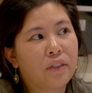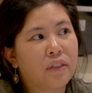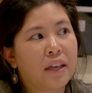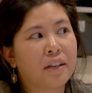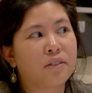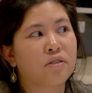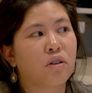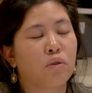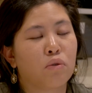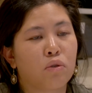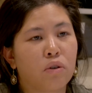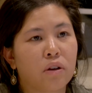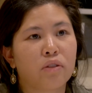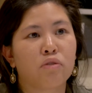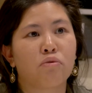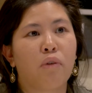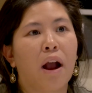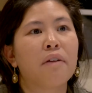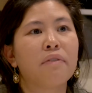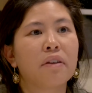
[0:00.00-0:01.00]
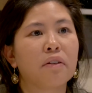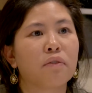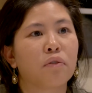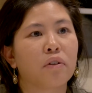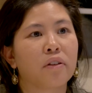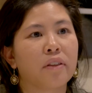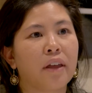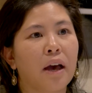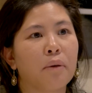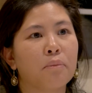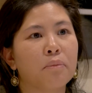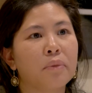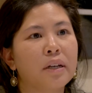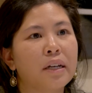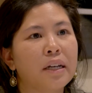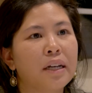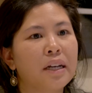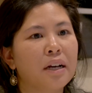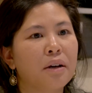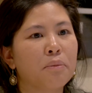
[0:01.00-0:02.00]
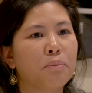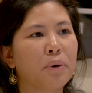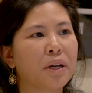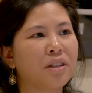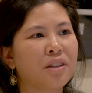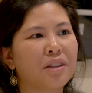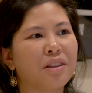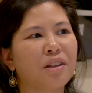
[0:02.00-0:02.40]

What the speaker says: things aren't thriving for them. But